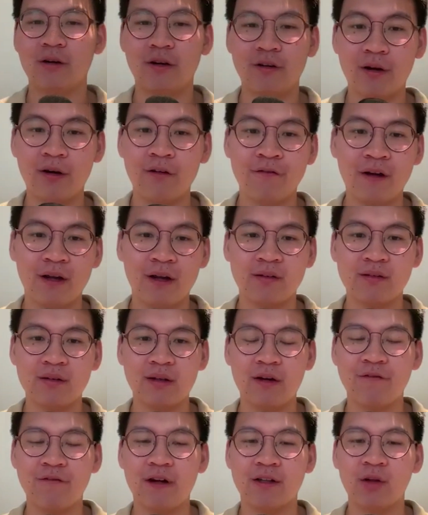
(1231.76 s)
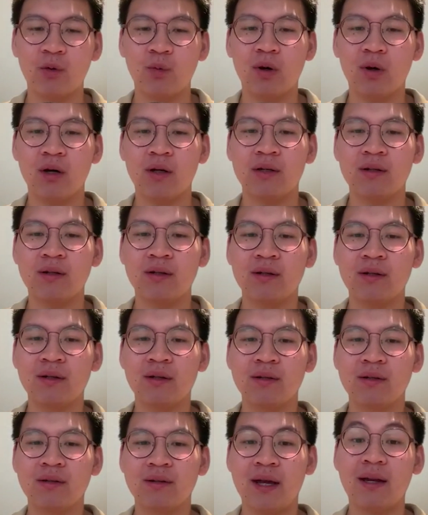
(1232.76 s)
affect the work
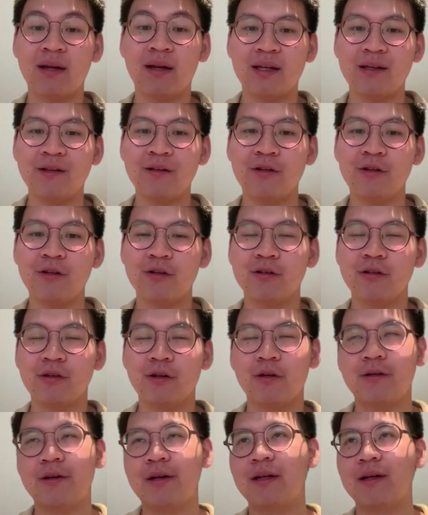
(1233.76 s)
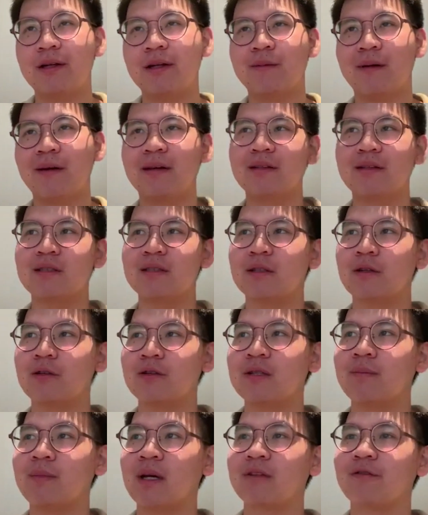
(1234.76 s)
that you do. That's why it's
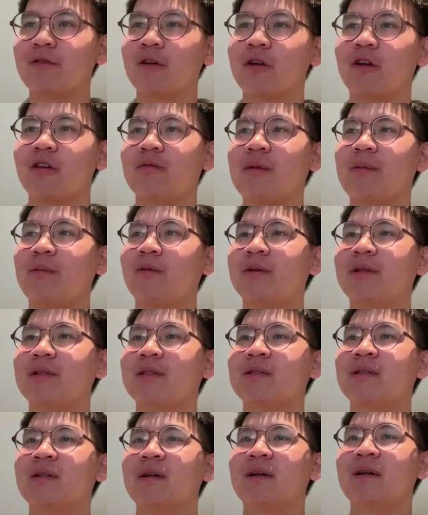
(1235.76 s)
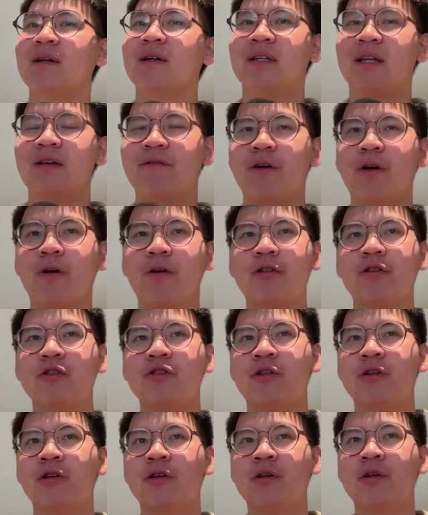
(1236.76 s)
sometimes for a lot of people it's difficult
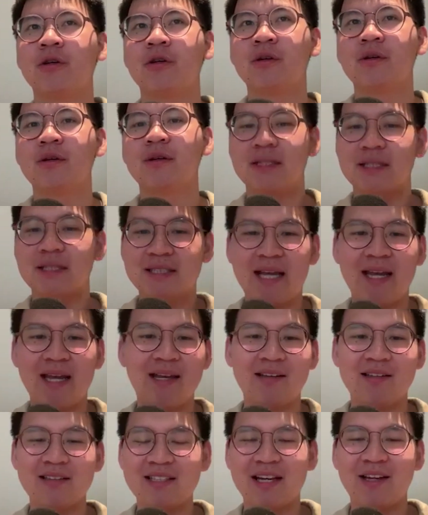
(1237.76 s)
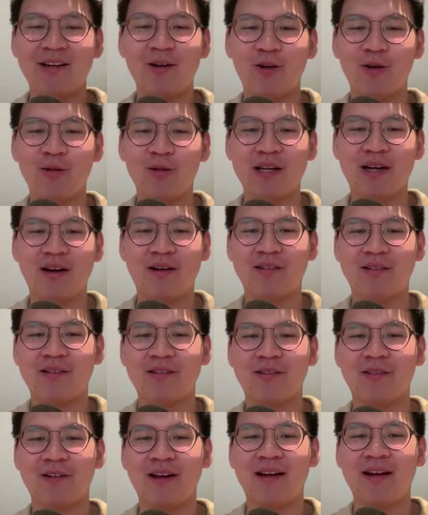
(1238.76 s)
to stay in your hometown,
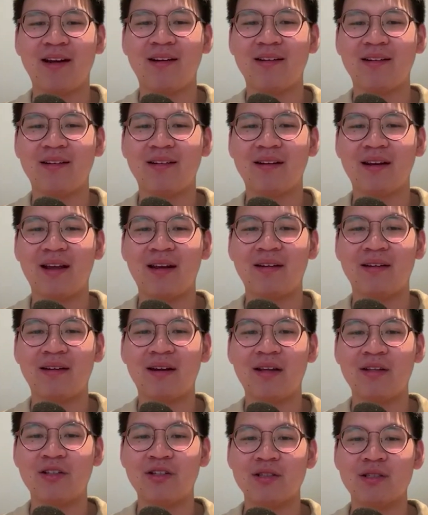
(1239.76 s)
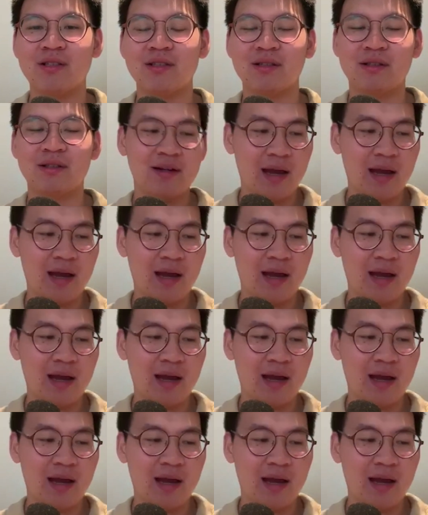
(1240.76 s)
right? And just